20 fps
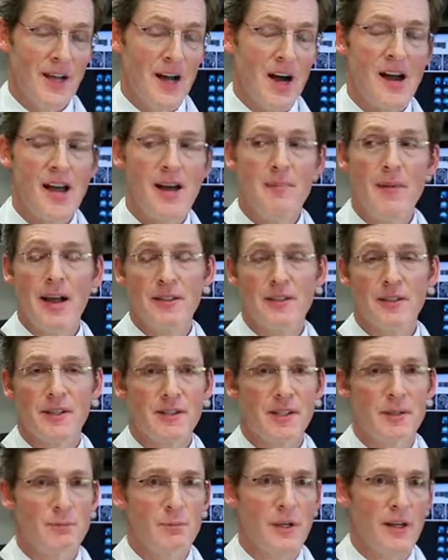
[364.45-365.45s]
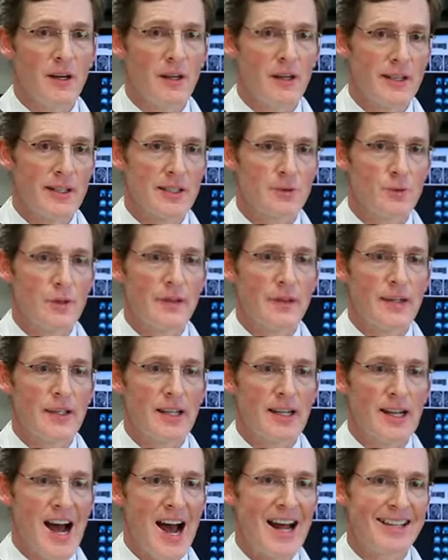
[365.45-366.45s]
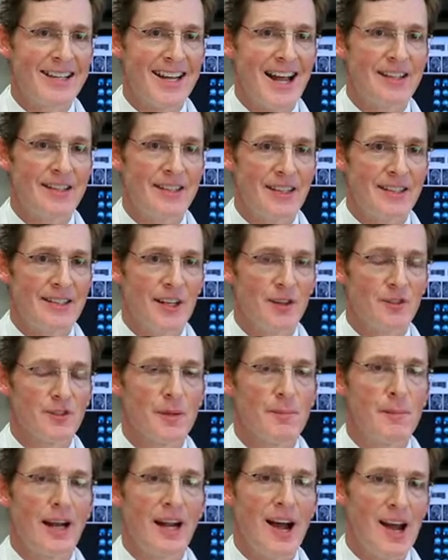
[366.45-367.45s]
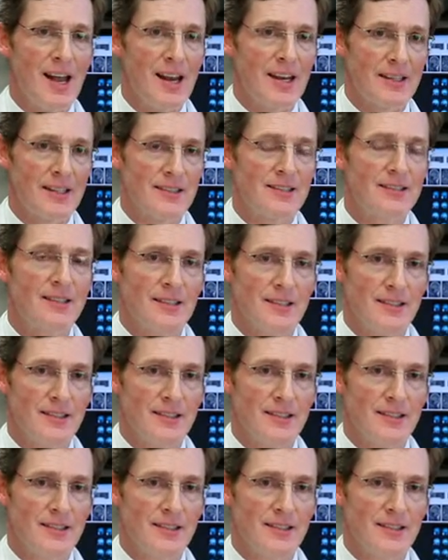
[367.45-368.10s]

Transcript: I'll have my assistant print a list with the contact details of my colleagues.